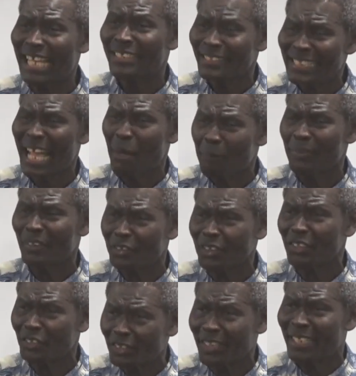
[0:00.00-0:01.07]
establish
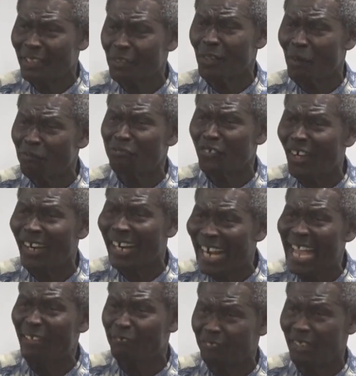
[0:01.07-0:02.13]
his kingdom
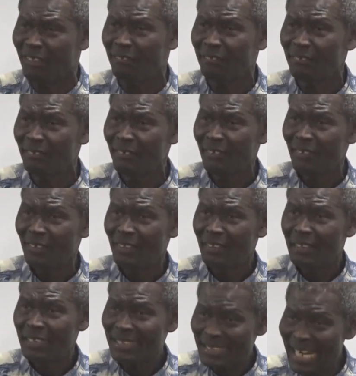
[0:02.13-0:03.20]
forever.
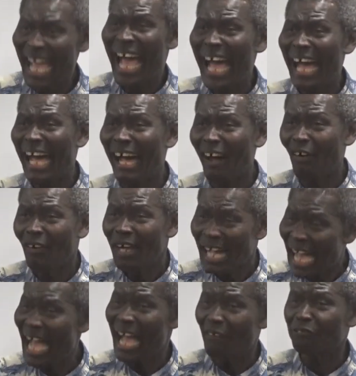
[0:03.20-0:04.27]
Now
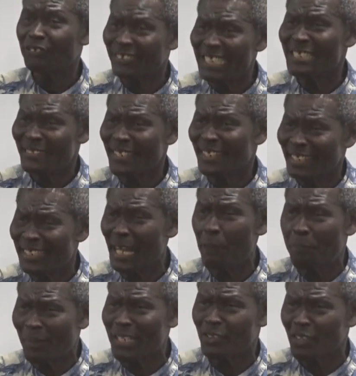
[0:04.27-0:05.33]
I have risen in the
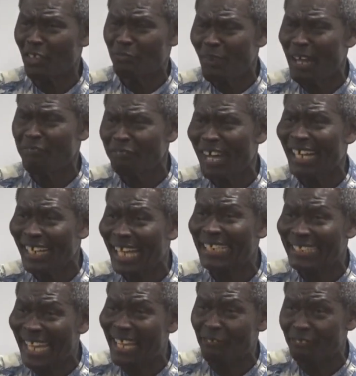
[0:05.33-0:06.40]
place of my father
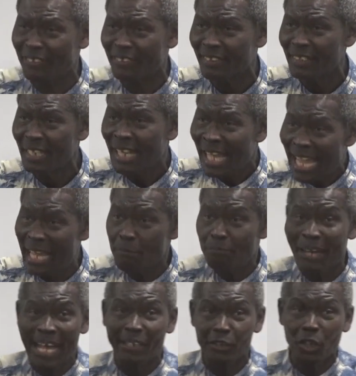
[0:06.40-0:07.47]
David. And
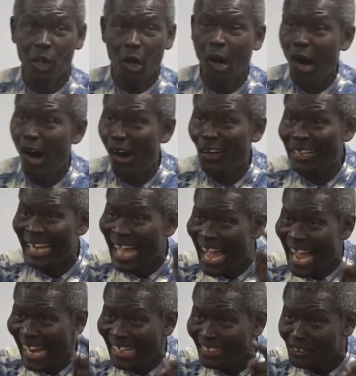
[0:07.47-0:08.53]
by your own
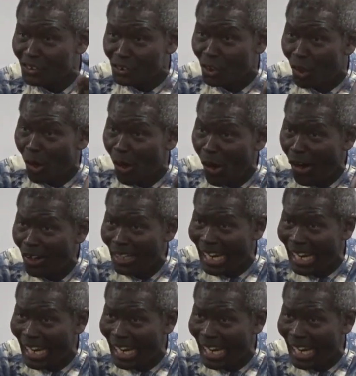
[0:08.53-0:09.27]
hands, you